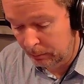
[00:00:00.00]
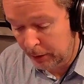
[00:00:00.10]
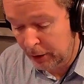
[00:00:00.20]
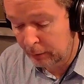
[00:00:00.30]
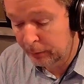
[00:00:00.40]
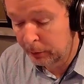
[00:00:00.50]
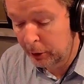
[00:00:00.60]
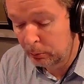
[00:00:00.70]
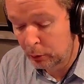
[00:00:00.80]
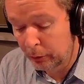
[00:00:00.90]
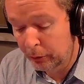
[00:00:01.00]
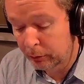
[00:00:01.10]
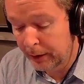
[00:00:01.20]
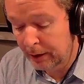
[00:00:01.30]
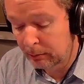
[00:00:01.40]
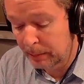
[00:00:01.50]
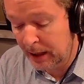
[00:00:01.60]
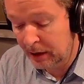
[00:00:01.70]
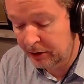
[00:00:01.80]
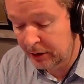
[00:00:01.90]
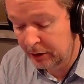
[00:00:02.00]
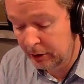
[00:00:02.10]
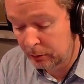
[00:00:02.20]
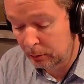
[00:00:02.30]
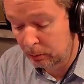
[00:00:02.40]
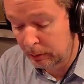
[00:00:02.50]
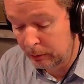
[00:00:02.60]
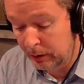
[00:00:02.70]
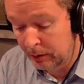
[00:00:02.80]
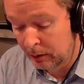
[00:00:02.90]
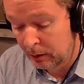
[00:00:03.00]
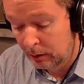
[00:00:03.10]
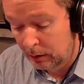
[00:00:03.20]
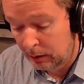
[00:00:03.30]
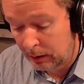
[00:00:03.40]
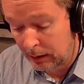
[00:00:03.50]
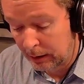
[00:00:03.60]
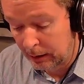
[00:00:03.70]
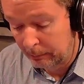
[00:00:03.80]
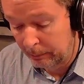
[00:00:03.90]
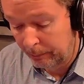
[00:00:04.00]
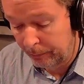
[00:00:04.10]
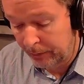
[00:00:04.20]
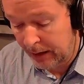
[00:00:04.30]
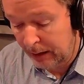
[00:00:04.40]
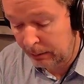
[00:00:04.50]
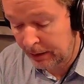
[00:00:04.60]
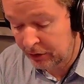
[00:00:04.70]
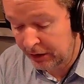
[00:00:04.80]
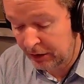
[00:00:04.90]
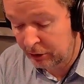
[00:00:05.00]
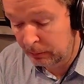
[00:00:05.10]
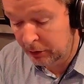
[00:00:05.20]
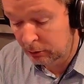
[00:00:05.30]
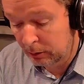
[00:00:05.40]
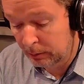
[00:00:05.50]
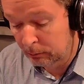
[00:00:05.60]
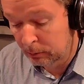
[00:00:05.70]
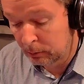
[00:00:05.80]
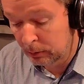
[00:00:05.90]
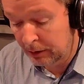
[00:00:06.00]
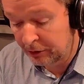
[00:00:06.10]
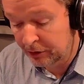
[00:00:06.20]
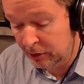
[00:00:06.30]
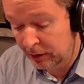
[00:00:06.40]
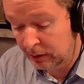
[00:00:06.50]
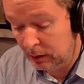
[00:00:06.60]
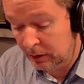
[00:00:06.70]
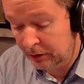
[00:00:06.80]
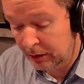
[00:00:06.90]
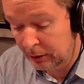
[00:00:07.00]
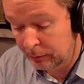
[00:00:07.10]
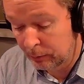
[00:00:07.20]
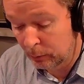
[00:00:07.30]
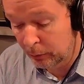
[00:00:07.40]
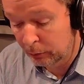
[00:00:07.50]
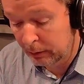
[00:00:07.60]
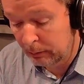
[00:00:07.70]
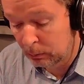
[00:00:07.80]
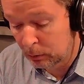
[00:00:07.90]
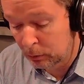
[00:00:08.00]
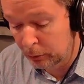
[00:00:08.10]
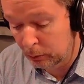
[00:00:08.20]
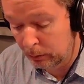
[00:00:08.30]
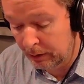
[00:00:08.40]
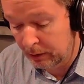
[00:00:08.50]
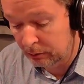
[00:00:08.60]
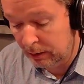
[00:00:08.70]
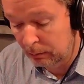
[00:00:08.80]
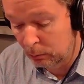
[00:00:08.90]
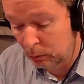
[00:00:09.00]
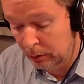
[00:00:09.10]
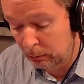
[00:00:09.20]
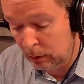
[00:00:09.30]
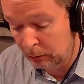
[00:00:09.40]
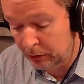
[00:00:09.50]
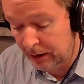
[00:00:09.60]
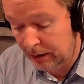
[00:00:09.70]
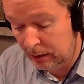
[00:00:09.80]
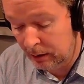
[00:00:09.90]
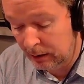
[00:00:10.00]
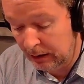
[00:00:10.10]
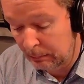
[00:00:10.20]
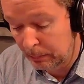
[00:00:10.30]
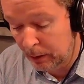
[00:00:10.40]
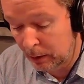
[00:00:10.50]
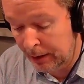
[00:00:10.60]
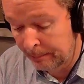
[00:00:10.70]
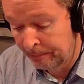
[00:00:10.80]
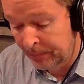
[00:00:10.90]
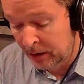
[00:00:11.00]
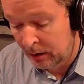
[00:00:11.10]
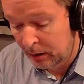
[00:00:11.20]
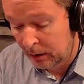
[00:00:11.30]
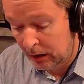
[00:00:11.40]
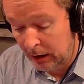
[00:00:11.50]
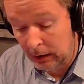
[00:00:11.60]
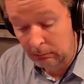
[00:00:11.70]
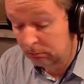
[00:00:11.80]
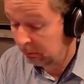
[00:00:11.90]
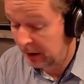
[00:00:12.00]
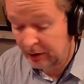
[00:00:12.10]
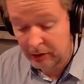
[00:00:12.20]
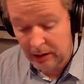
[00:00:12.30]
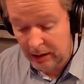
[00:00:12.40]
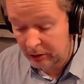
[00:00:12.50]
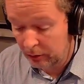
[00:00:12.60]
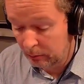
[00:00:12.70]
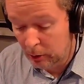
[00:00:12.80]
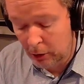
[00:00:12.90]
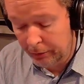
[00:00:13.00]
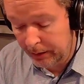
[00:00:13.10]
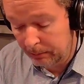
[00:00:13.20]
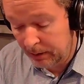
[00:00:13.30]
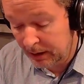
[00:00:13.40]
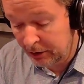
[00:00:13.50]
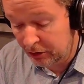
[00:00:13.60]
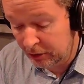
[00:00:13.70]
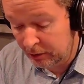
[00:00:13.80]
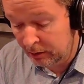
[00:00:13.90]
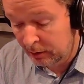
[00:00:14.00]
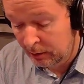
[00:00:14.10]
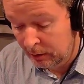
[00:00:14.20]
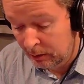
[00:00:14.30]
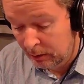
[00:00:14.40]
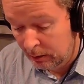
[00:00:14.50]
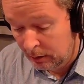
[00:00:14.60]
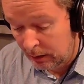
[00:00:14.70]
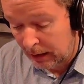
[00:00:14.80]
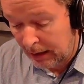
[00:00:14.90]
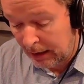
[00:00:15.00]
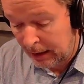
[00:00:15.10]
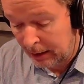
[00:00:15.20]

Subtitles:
afternoon, more than 300 Palestinians were wounded. Hamas, the Islamist group that ruled inside Gaza, has fought 3 wars with Israel and warned it won't stand idly by. International condemnation. There